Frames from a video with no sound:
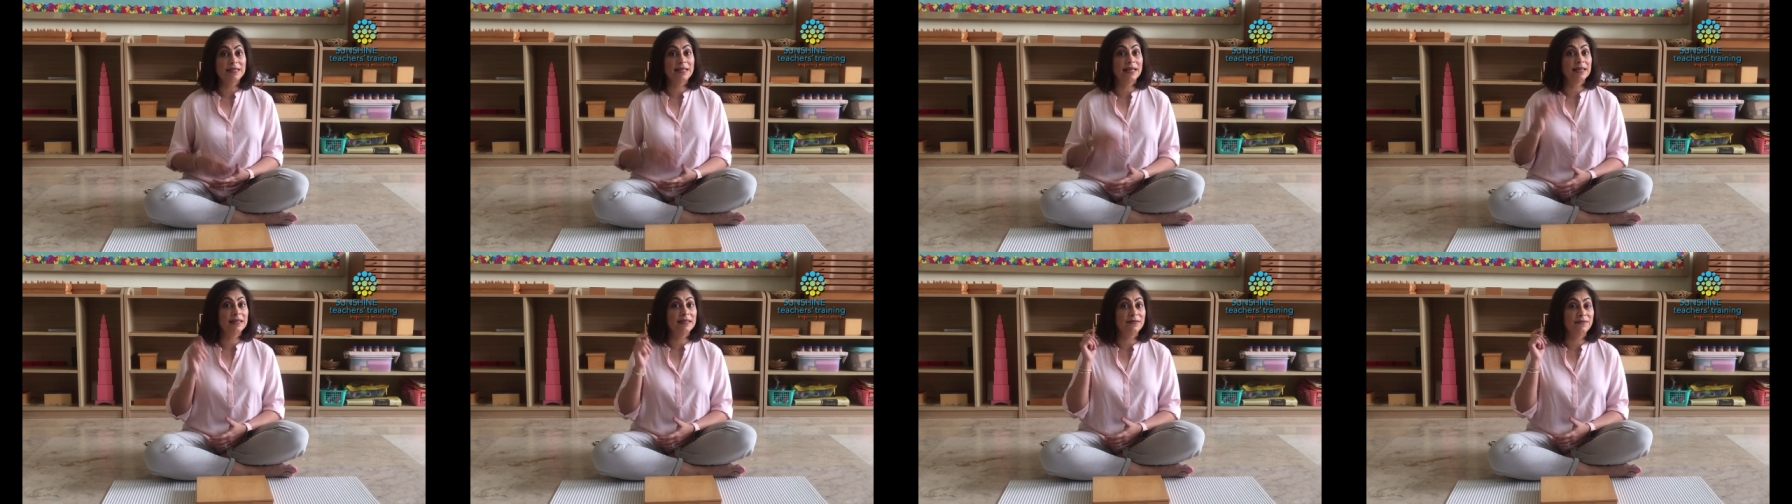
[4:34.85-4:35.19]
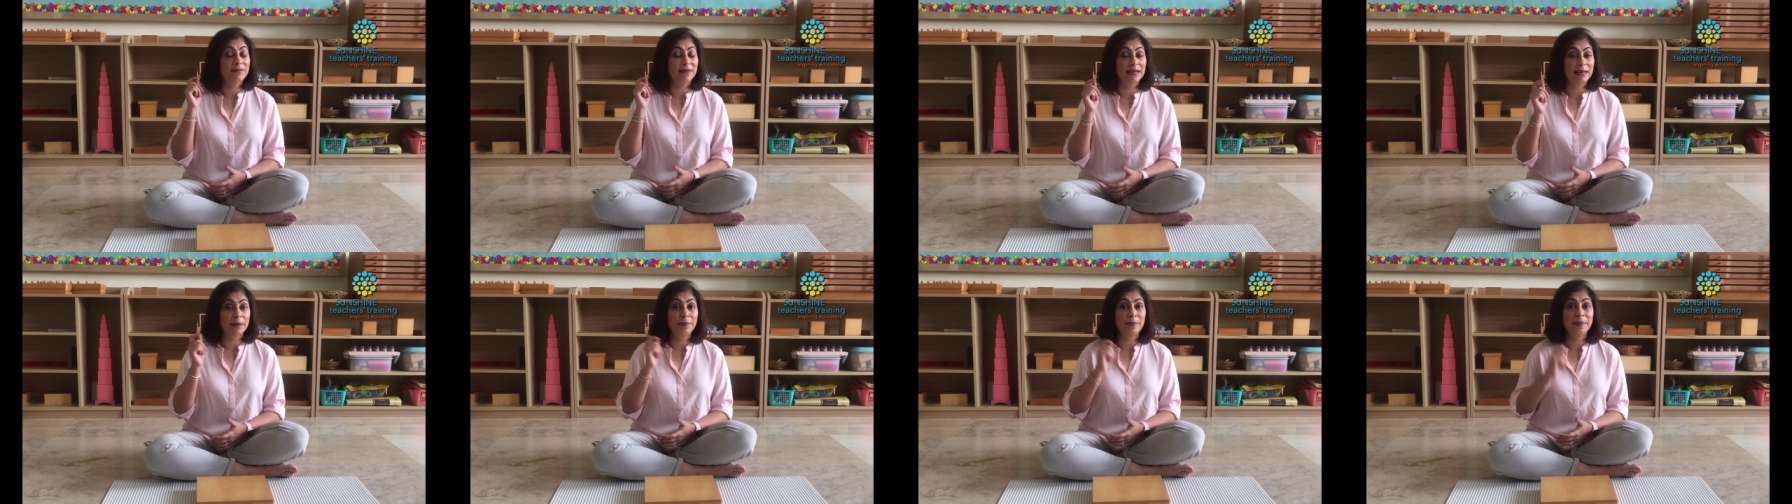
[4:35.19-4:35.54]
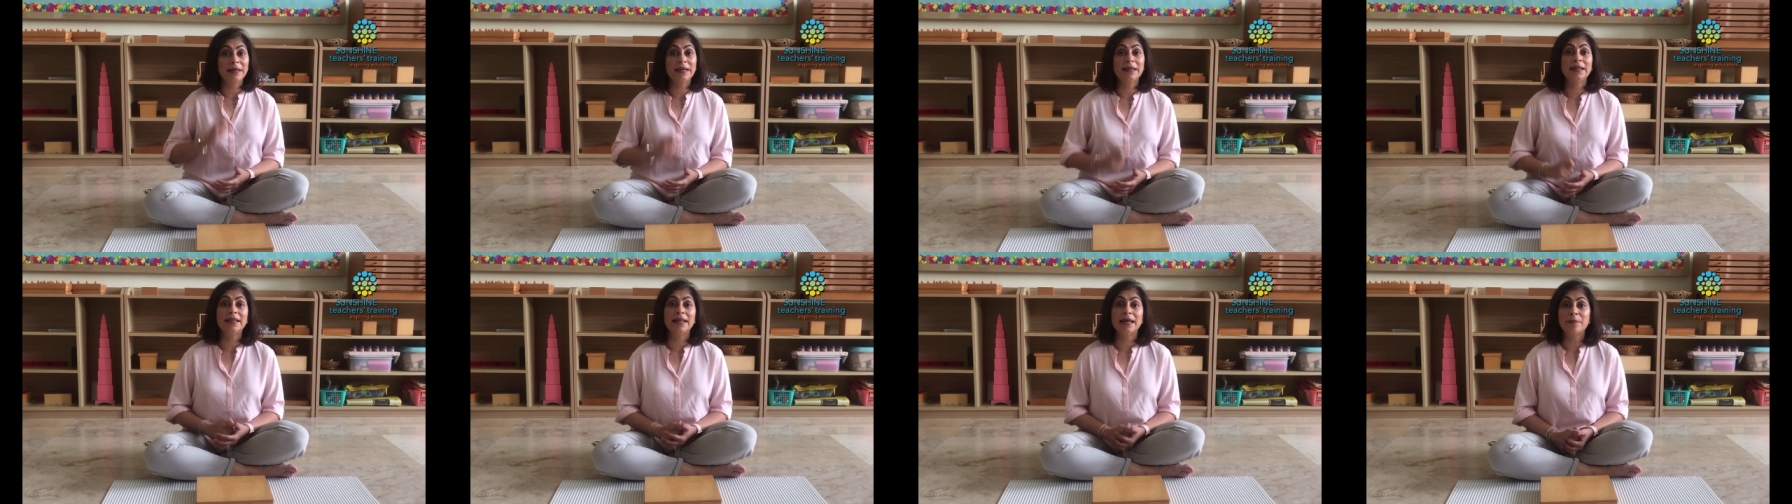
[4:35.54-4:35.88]
they're
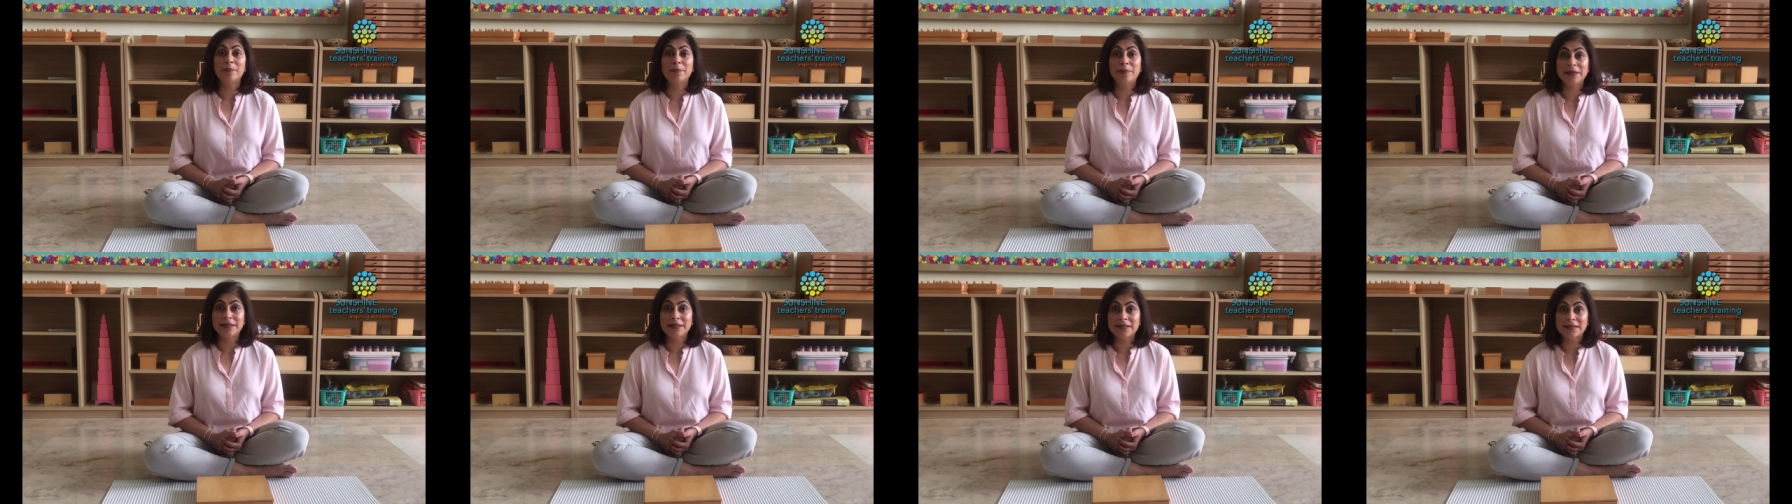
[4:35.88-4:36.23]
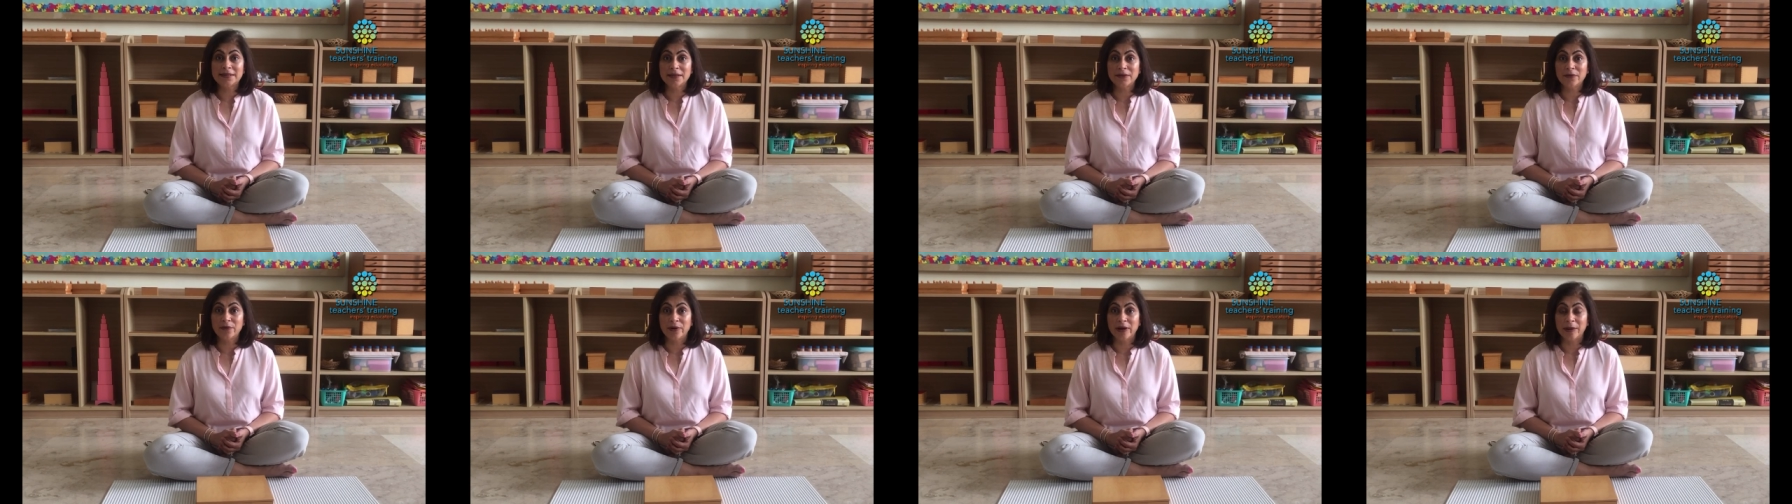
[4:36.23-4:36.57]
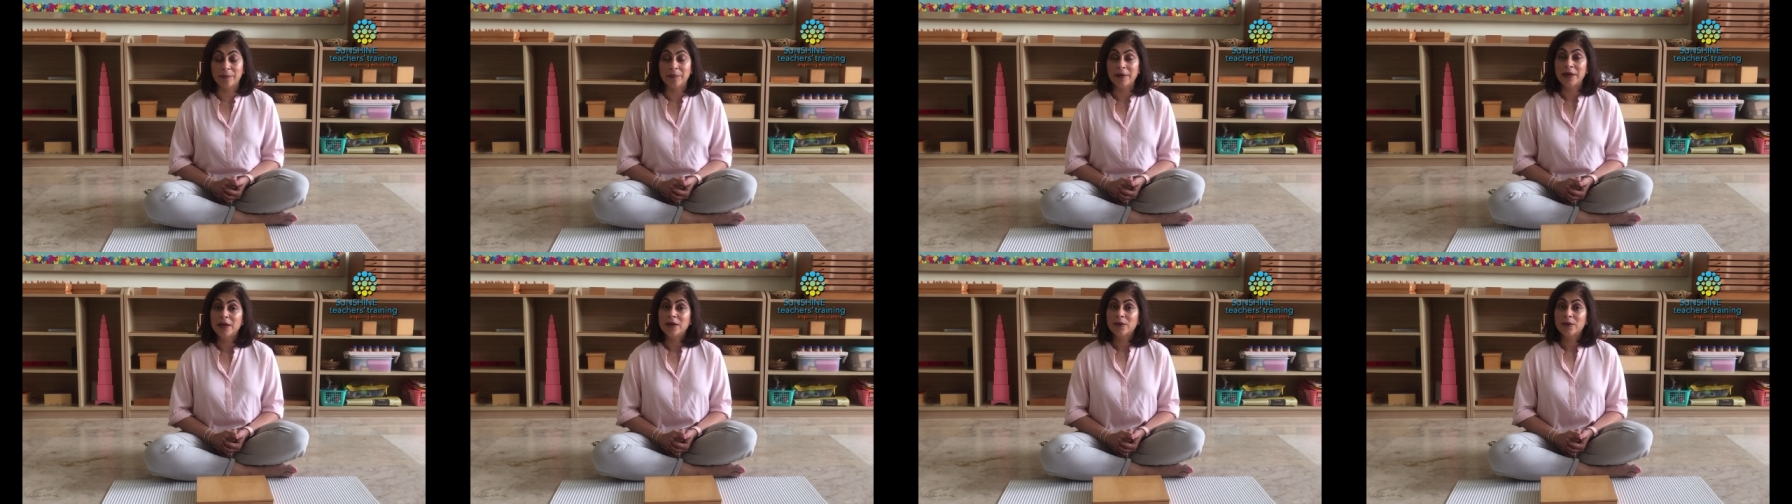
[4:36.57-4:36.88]
developing their pincer grip,